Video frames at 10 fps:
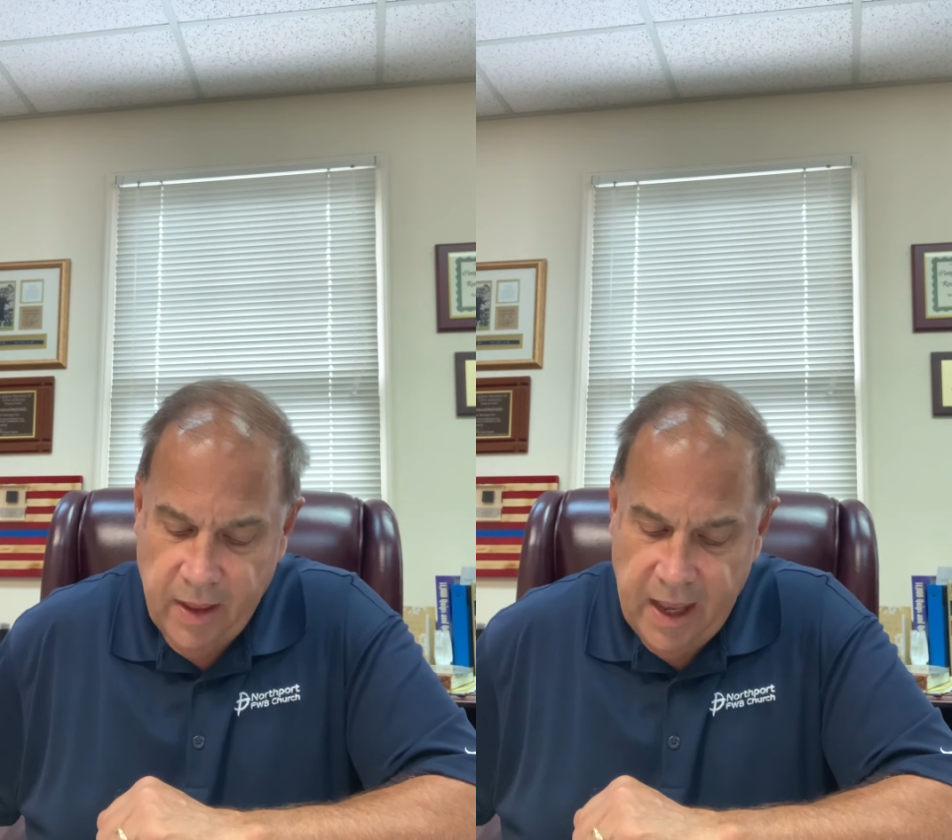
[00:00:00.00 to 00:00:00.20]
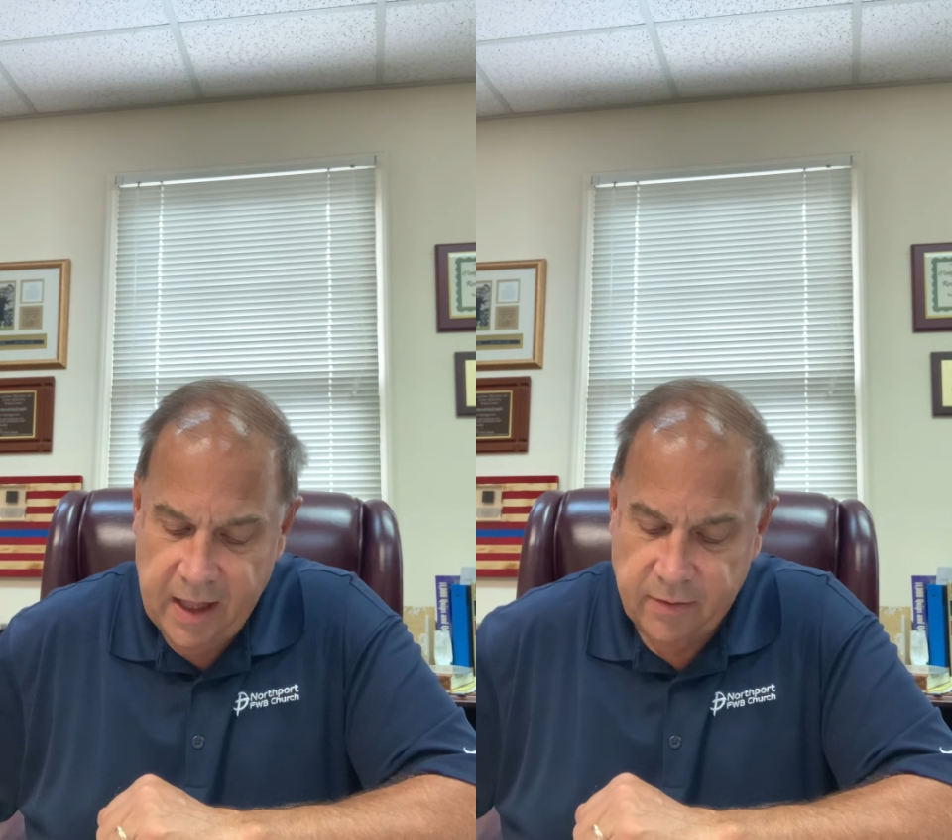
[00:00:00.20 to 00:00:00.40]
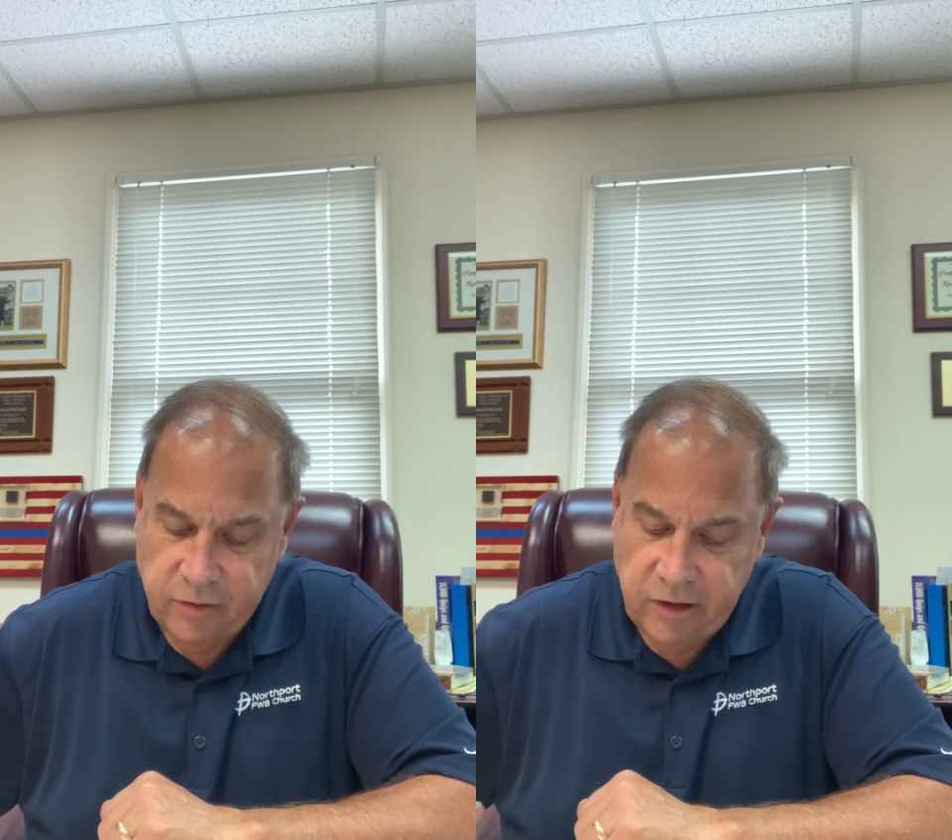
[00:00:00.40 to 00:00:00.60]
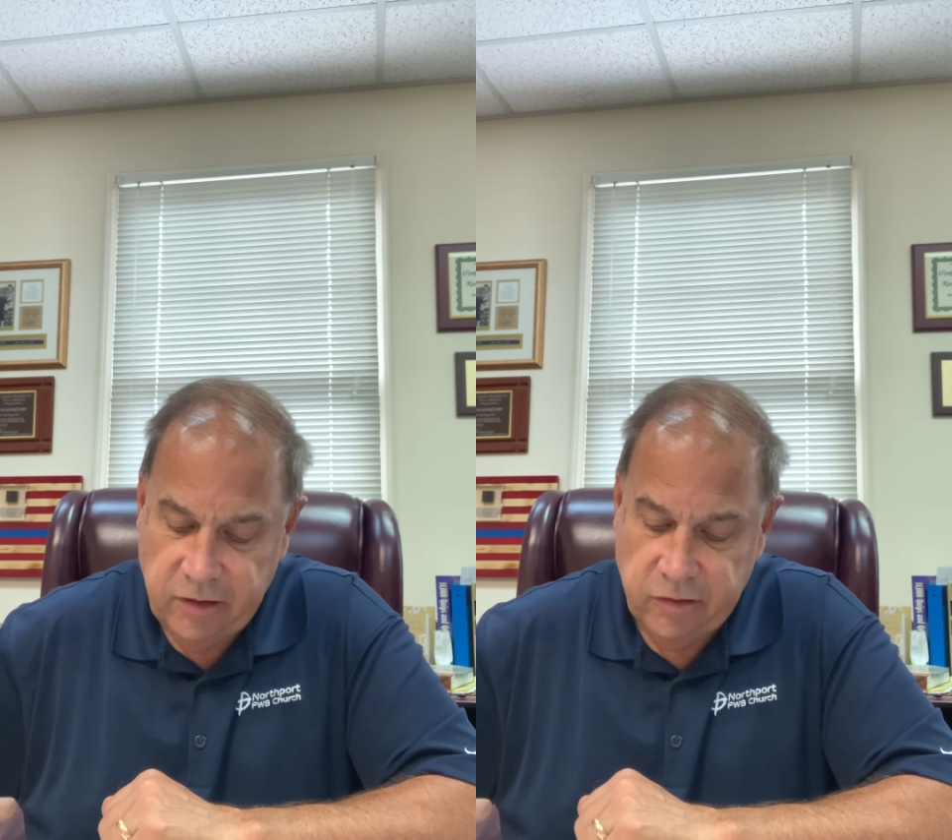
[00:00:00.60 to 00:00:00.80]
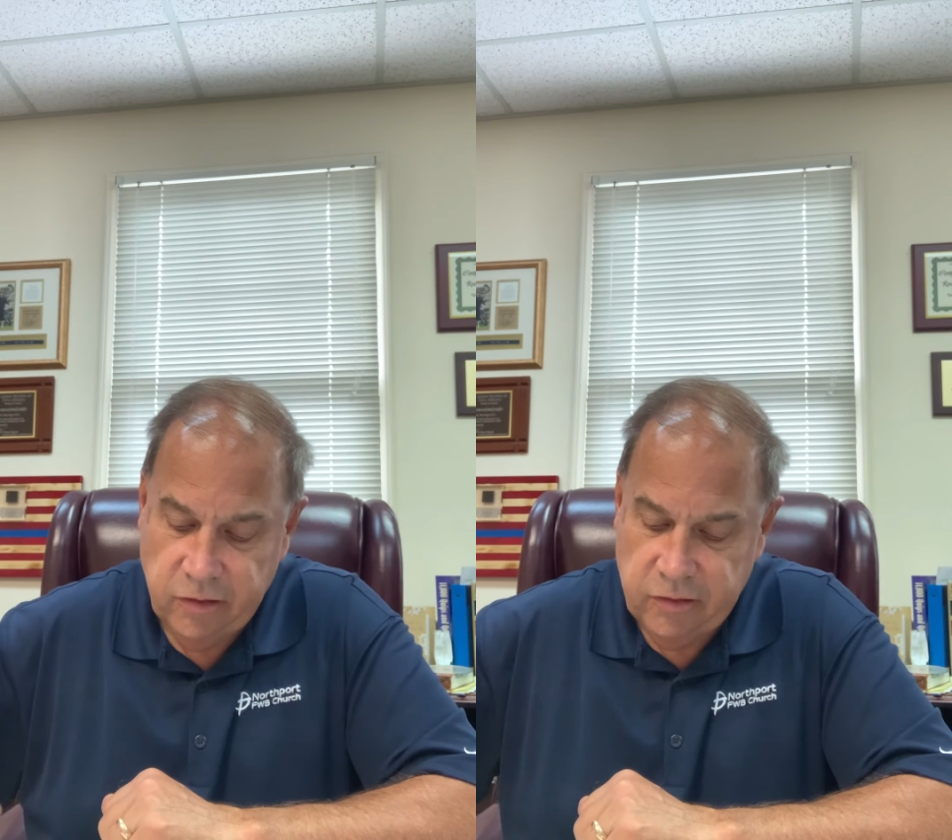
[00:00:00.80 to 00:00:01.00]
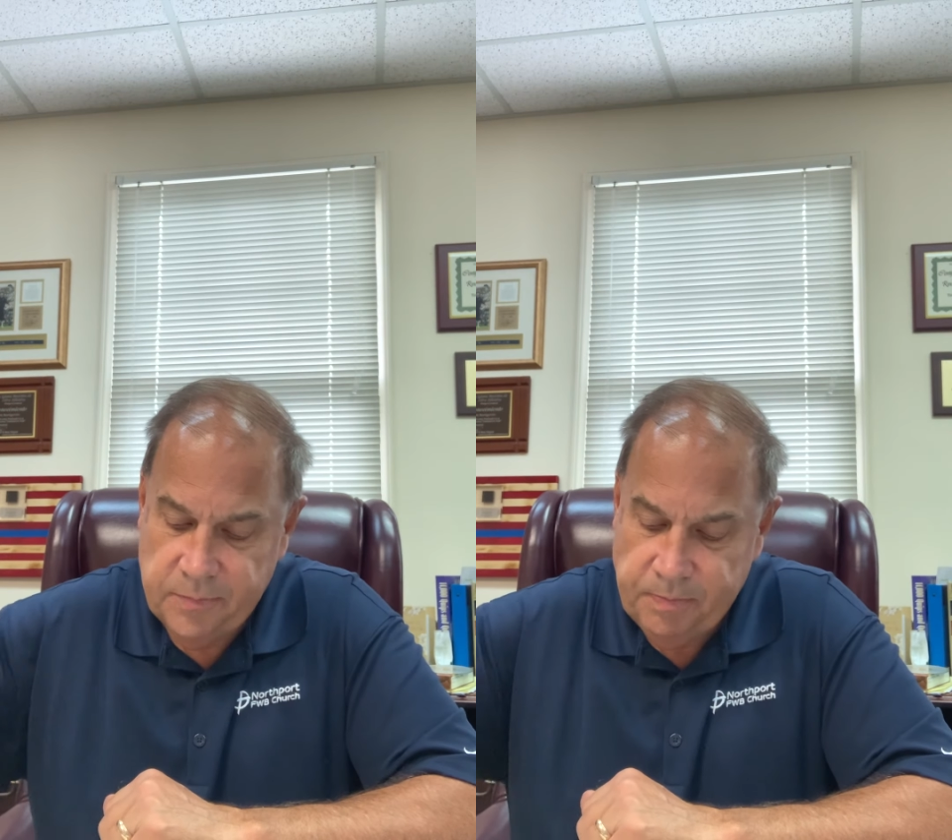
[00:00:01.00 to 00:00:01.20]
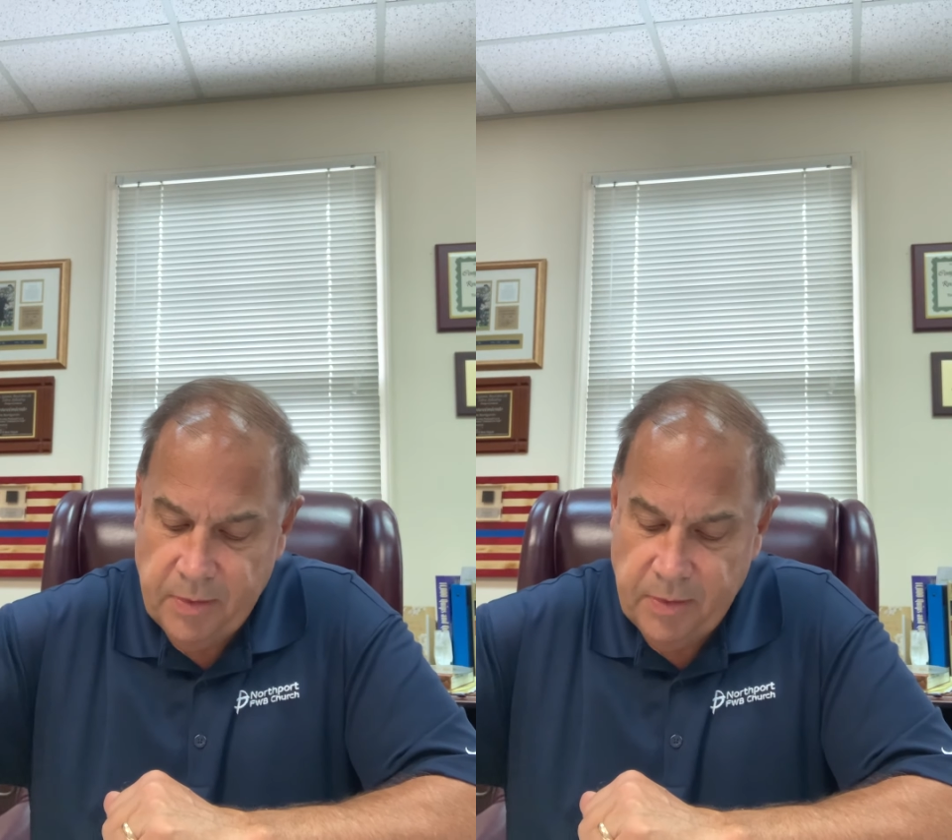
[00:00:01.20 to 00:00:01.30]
the head of Jesus.